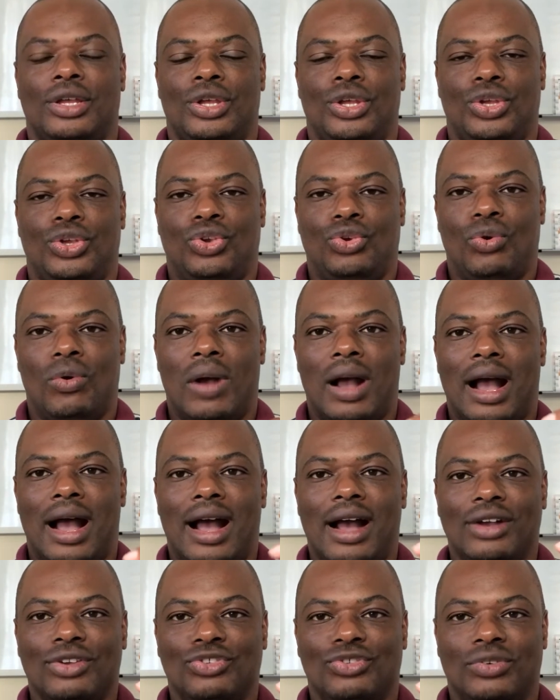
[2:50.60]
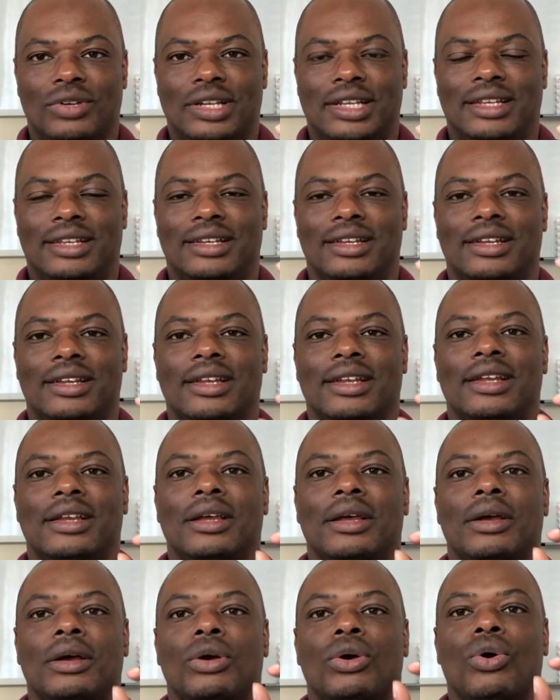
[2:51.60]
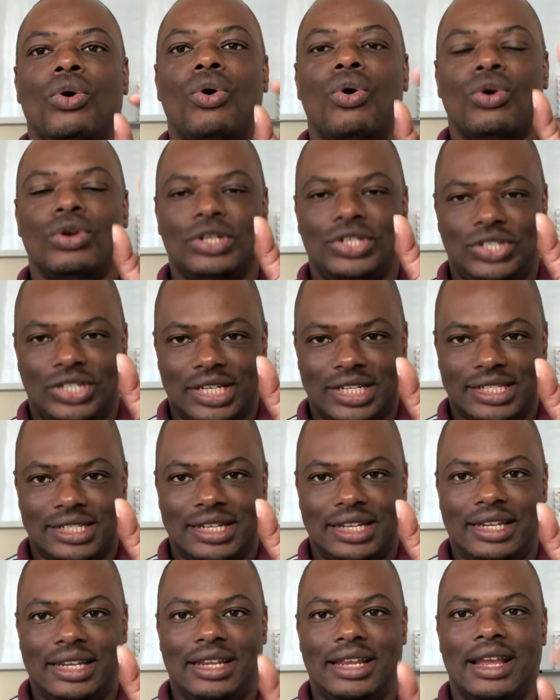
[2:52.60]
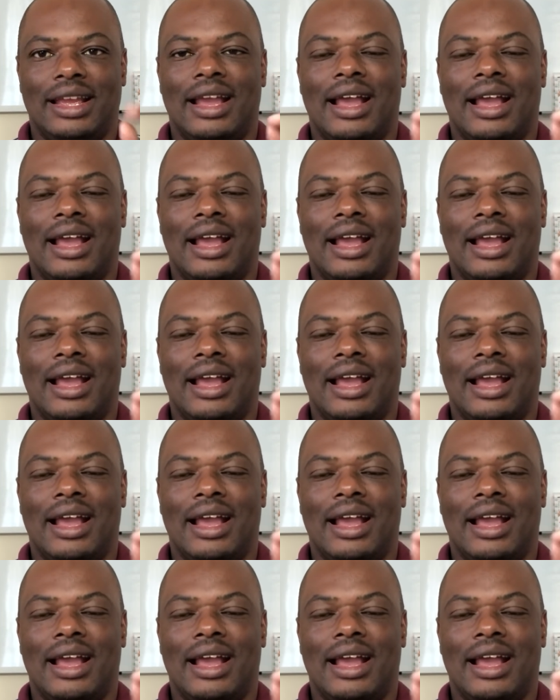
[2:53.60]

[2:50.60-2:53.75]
you are actually consciously,